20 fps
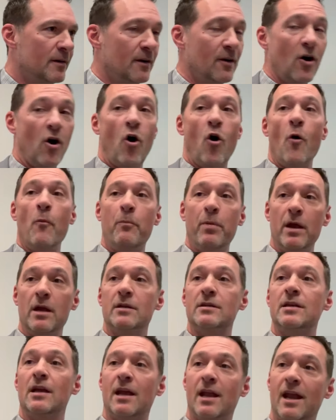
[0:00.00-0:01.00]
Hoping
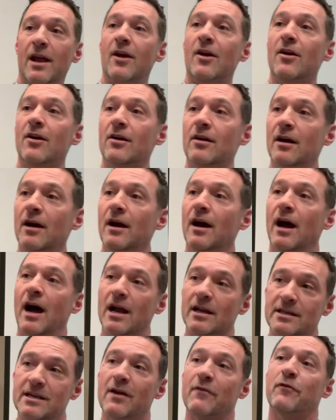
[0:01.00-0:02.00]
to hear a
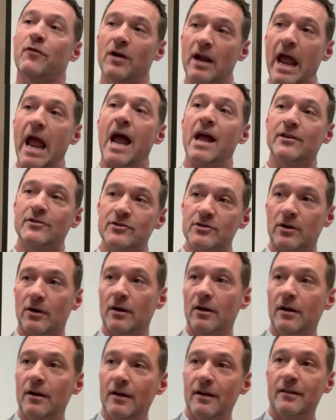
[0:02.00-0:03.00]
different
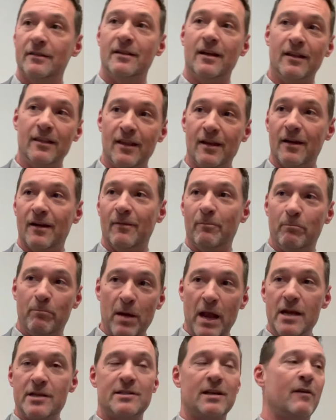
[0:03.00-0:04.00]
answer than the
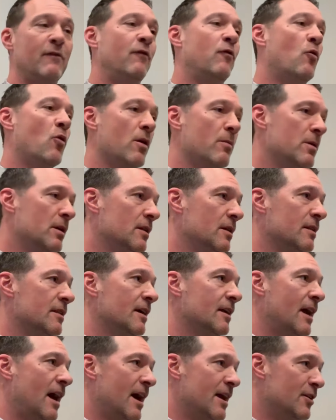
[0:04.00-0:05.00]
basic formula
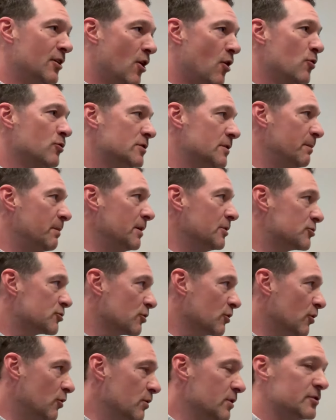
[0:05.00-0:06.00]
that I know to be
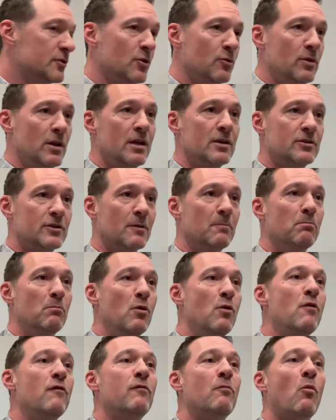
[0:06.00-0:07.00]
true is you need to
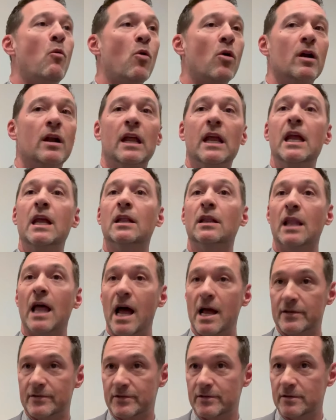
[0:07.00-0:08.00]
move more and eat
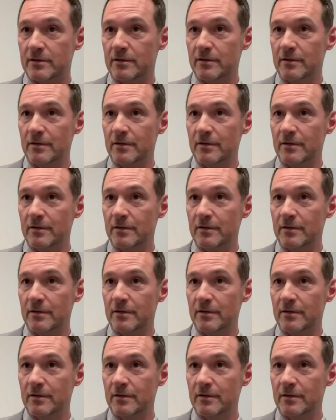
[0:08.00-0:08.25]
less.